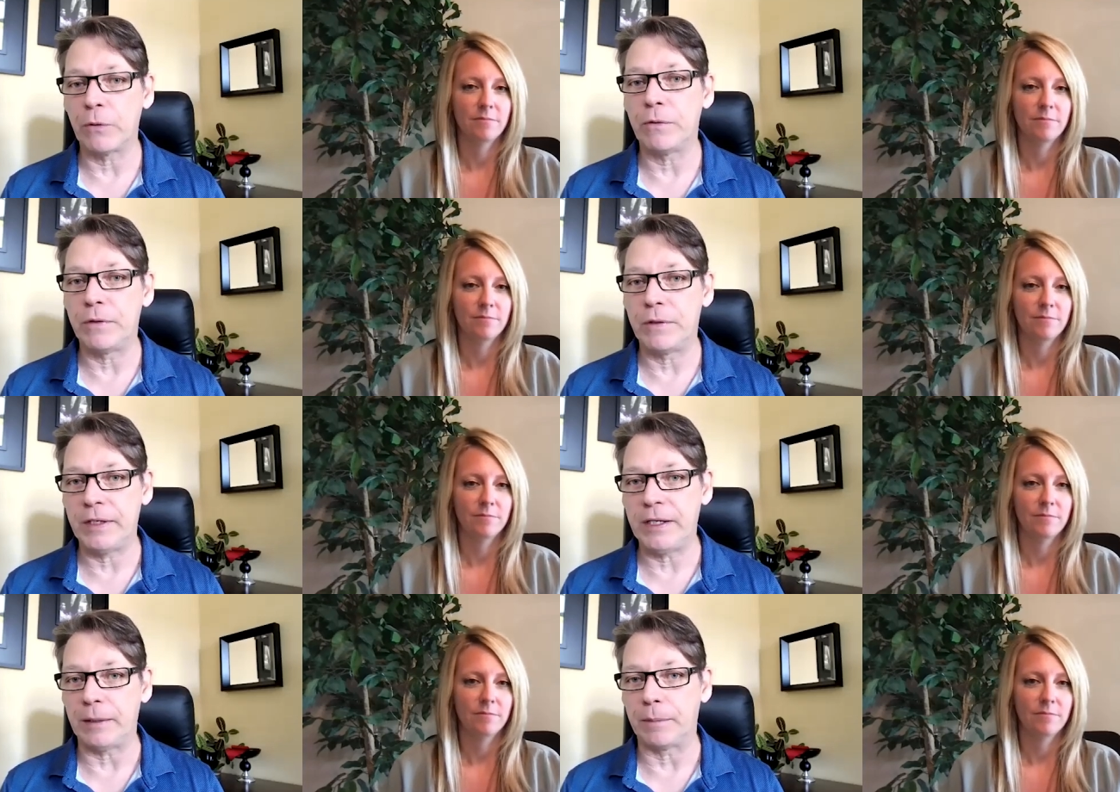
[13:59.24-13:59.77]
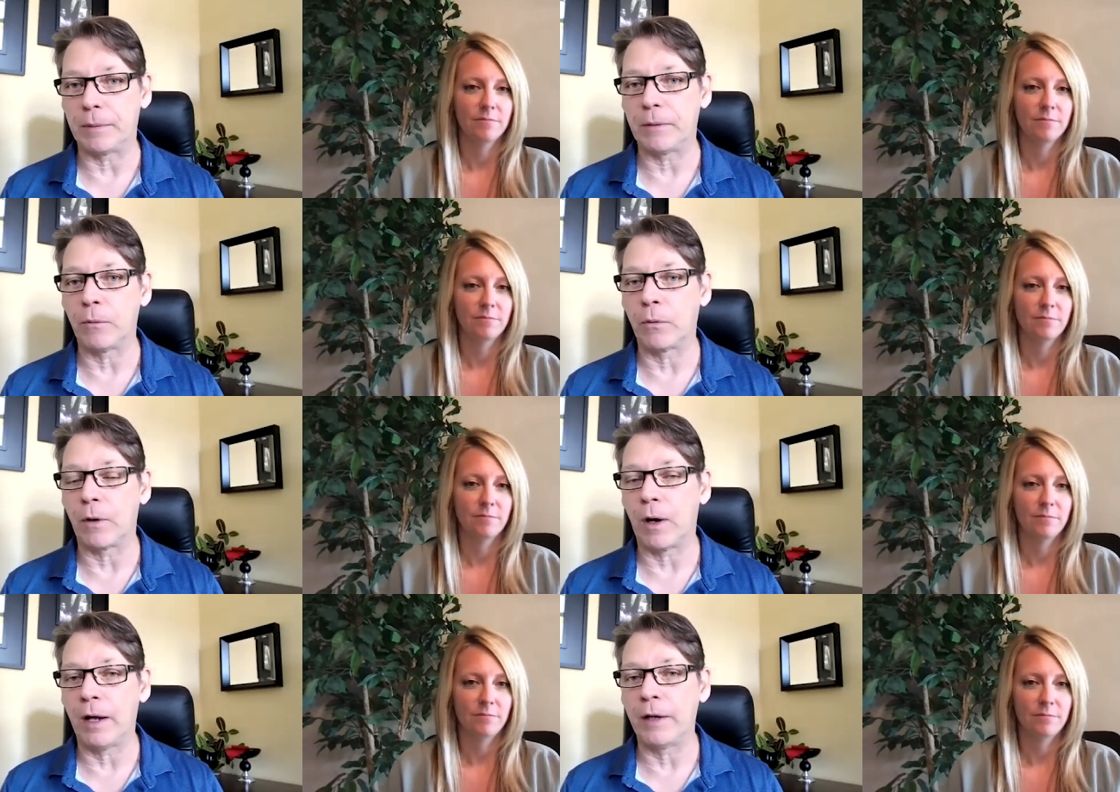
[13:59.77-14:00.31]
Speaker 1: deep
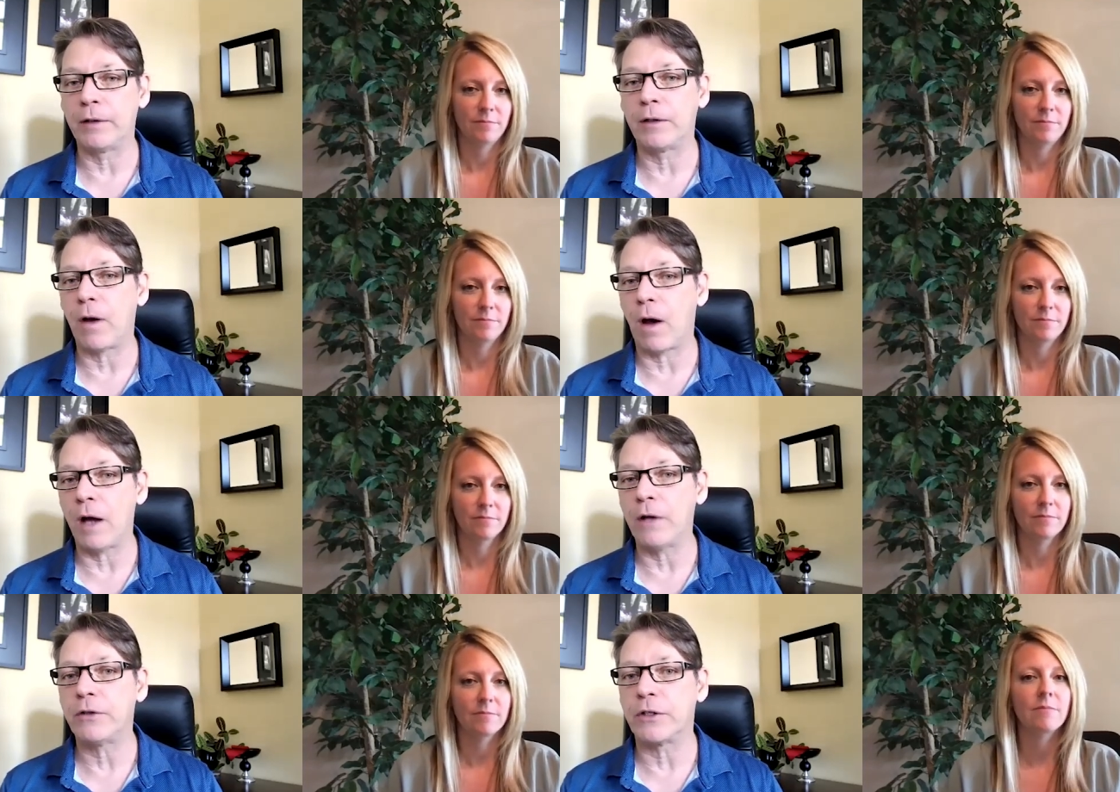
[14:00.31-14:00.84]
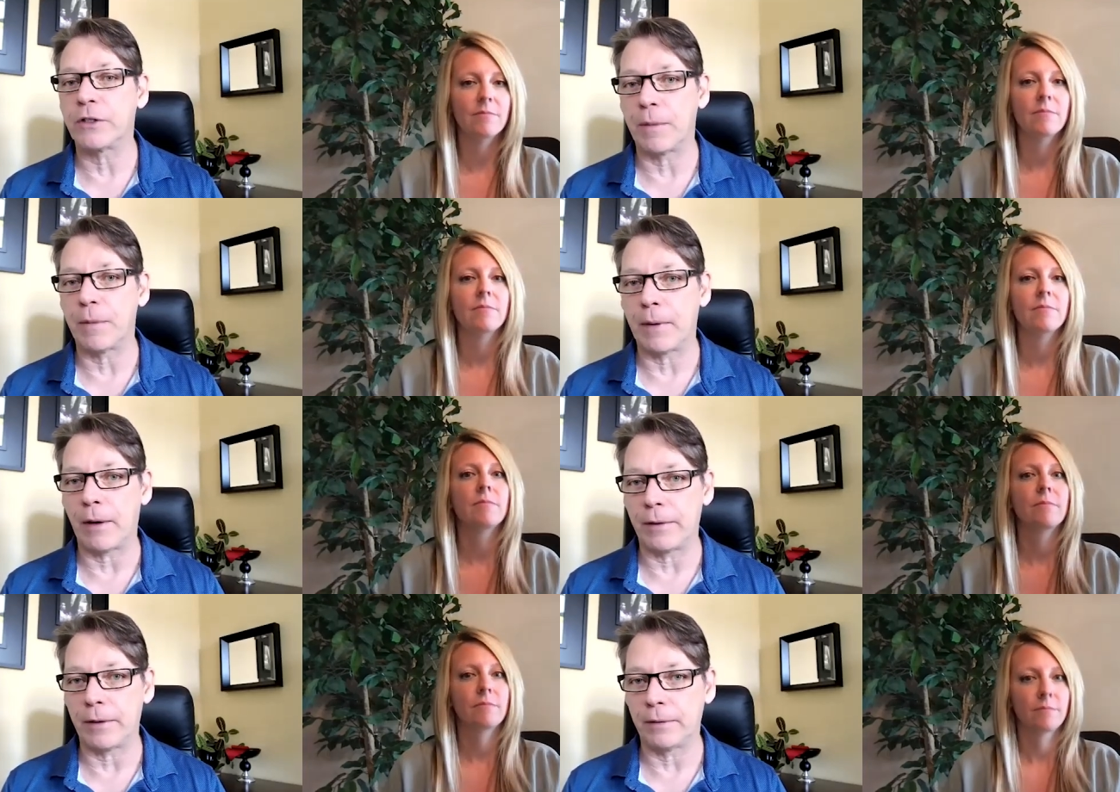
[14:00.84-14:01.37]
we're unconscious
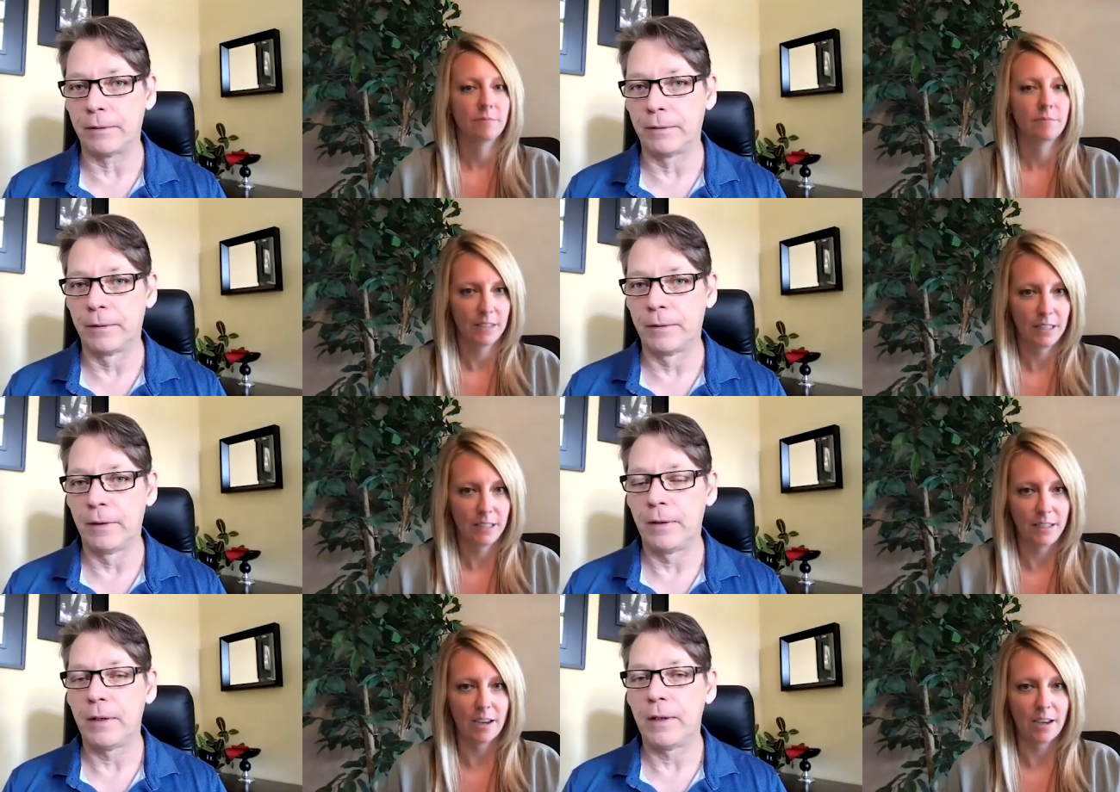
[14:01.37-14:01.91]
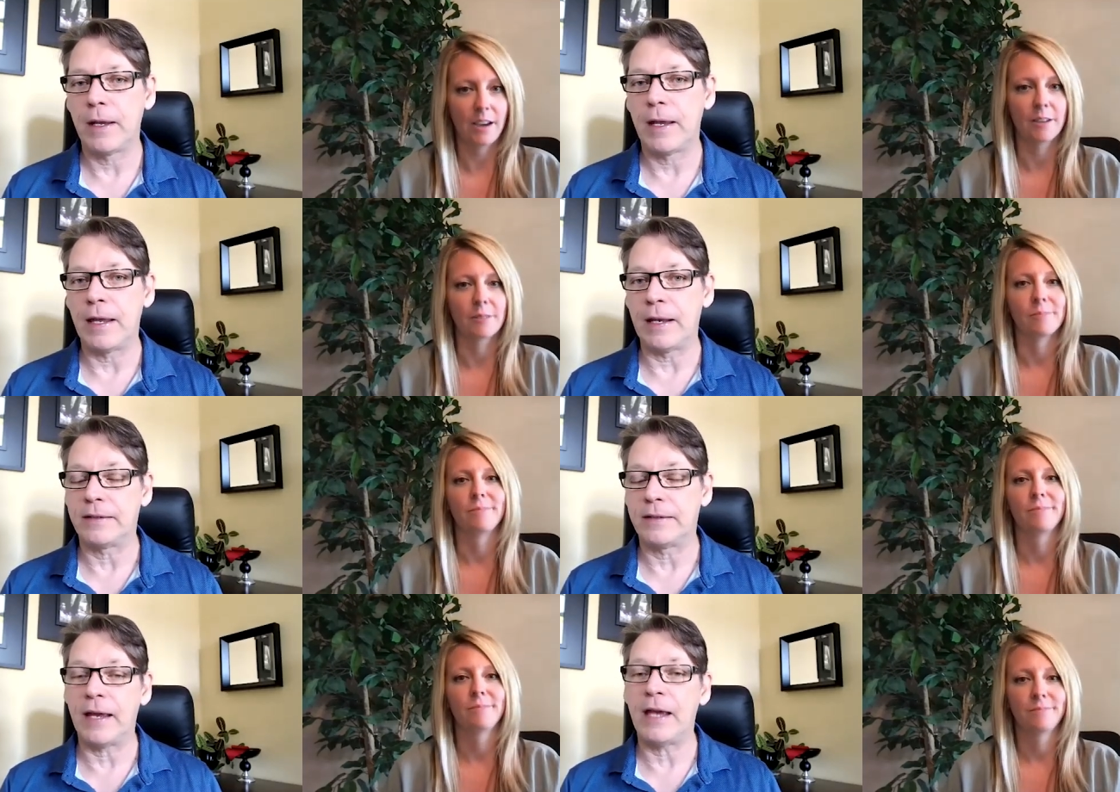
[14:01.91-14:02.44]
about it yeah
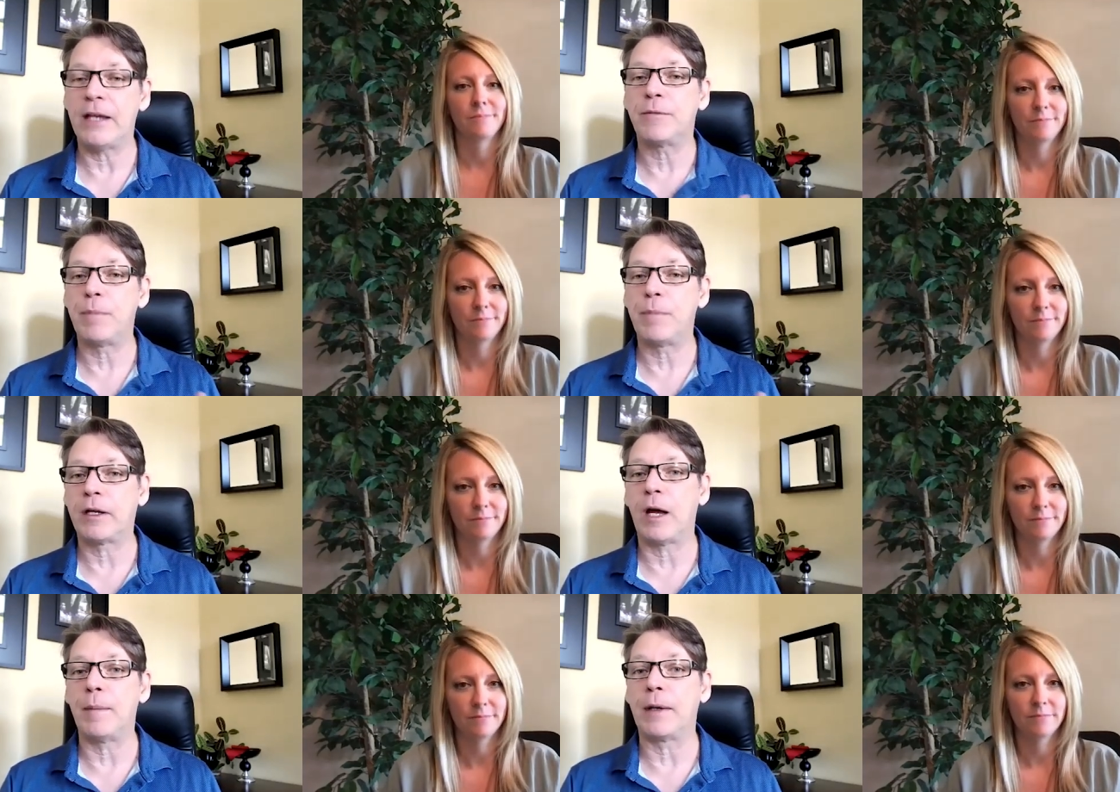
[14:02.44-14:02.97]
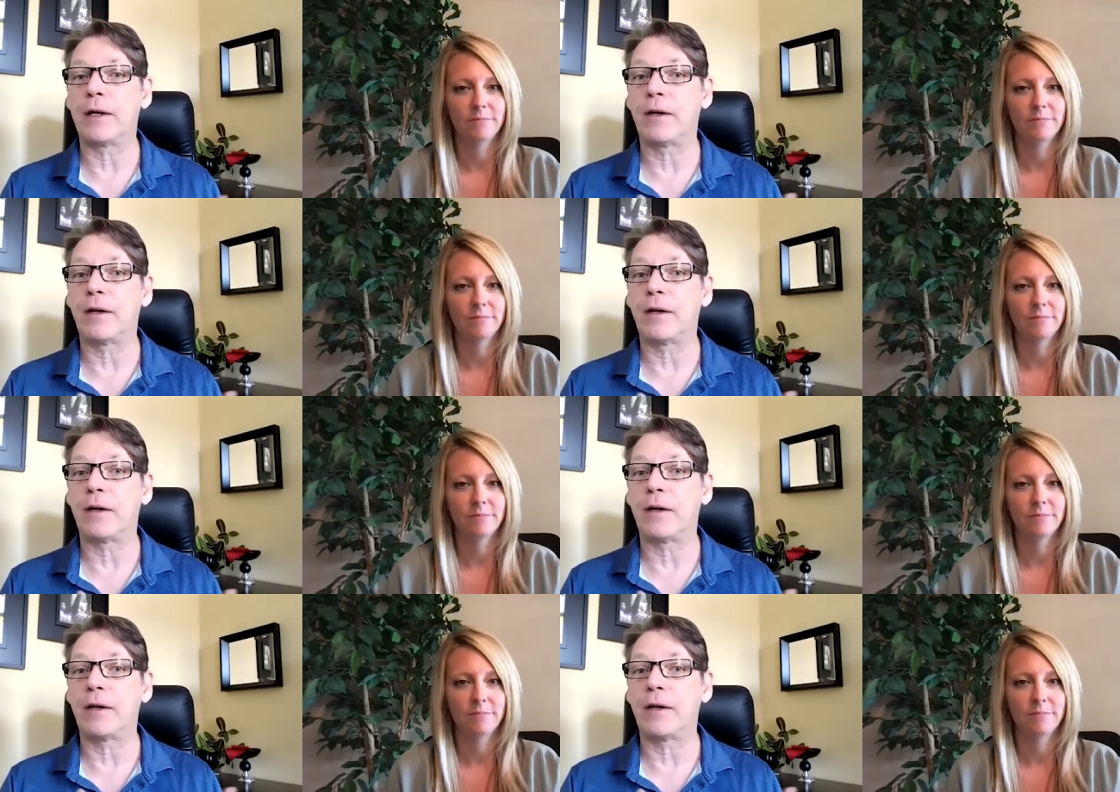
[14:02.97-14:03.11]
and it takes becoming